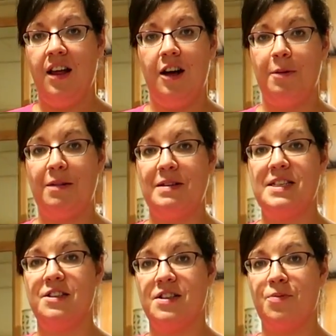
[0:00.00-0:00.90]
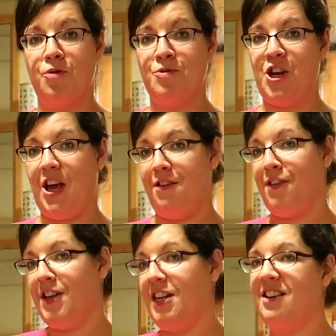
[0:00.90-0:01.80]
I'll probably steal some from Jay if
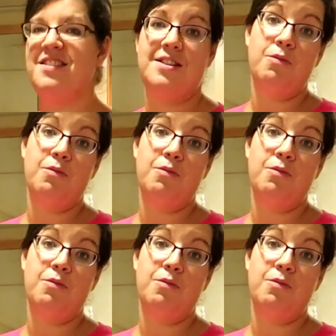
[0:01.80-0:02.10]
I need it because